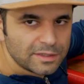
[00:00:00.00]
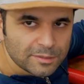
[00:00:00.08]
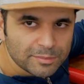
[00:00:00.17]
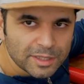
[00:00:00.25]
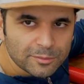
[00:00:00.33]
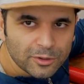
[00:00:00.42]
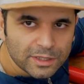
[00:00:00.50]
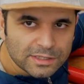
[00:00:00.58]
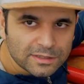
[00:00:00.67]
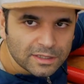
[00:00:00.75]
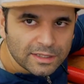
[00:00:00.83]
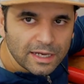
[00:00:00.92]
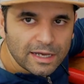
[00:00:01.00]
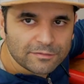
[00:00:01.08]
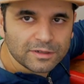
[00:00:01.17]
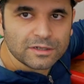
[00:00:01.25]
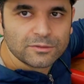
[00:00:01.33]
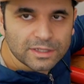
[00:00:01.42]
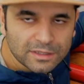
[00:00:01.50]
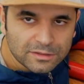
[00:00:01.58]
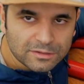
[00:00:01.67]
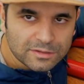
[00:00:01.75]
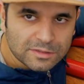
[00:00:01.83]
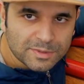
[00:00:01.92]
the Big Boy is not. I have not read
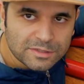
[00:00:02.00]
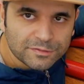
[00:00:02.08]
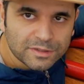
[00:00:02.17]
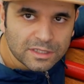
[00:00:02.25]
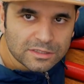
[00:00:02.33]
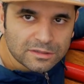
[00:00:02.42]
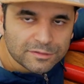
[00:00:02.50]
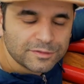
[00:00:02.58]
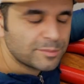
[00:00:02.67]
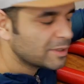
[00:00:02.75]
into the specification of the